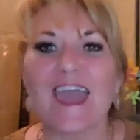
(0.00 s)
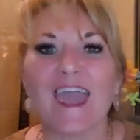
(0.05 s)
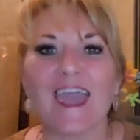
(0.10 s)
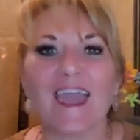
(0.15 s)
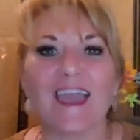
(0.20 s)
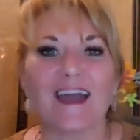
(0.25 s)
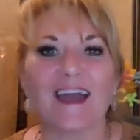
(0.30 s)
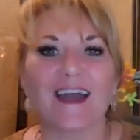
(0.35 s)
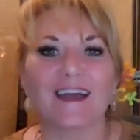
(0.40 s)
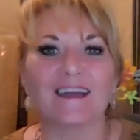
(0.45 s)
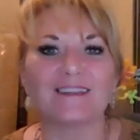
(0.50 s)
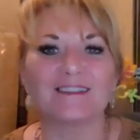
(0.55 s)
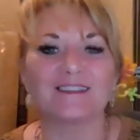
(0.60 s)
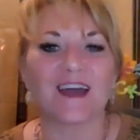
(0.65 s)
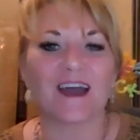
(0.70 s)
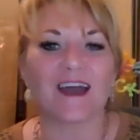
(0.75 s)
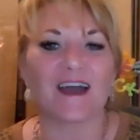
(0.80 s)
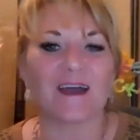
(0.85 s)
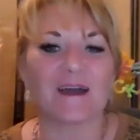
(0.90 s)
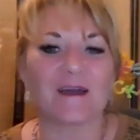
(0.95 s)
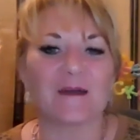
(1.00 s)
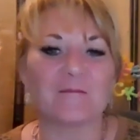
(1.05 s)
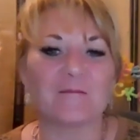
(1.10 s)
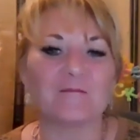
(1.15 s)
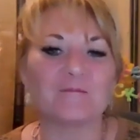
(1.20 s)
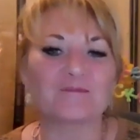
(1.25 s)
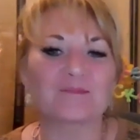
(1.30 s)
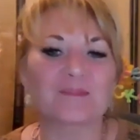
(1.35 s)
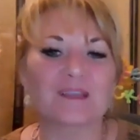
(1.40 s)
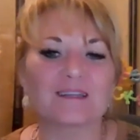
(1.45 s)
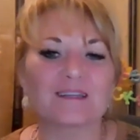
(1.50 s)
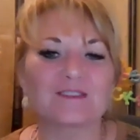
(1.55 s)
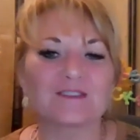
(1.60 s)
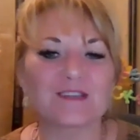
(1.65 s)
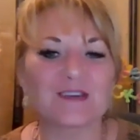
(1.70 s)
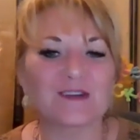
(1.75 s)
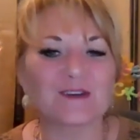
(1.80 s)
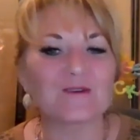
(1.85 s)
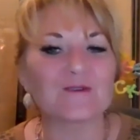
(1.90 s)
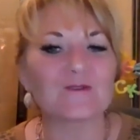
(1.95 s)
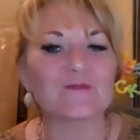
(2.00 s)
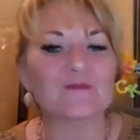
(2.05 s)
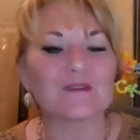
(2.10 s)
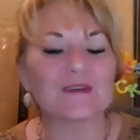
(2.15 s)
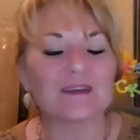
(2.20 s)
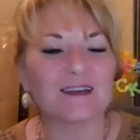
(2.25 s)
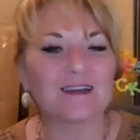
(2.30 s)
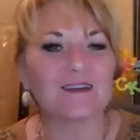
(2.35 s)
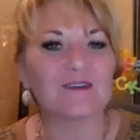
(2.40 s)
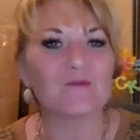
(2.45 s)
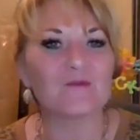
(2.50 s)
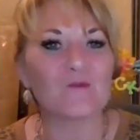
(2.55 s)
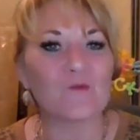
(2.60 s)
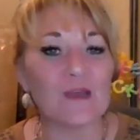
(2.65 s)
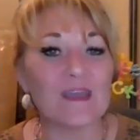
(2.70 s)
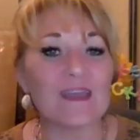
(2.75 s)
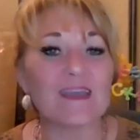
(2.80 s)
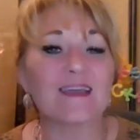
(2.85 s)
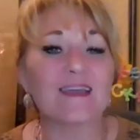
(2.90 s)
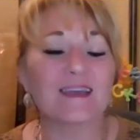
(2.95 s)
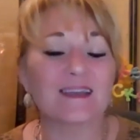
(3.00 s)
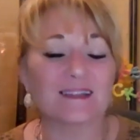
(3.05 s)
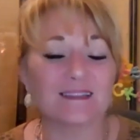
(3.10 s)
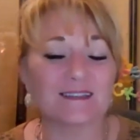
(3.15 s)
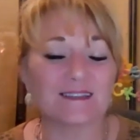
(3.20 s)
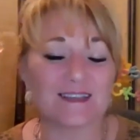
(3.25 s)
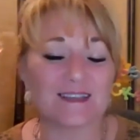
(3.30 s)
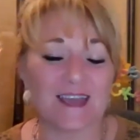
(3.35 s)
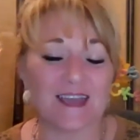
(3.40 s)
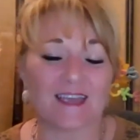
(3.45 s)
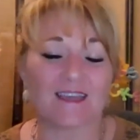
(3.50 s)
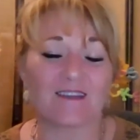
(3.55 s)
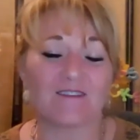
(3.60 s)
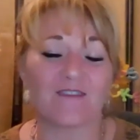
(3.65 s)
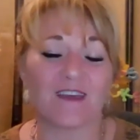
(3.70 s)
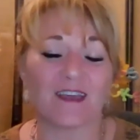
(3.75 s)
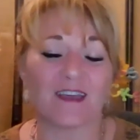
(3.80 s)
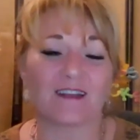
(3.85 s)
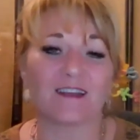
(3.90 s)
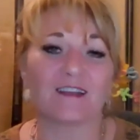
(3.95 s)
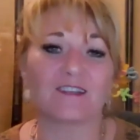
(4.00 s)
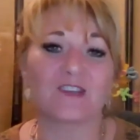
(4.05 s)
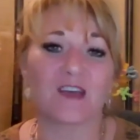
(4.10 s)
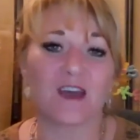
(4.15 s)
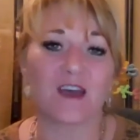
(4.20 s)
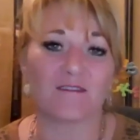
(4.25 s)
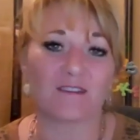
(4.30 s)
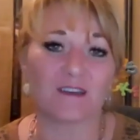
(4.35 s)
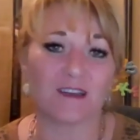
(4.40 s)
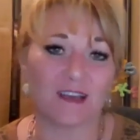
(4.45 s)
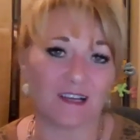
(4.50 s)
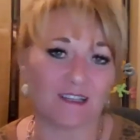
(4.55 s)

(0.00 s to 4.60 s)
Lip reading: And so we can take advantage of the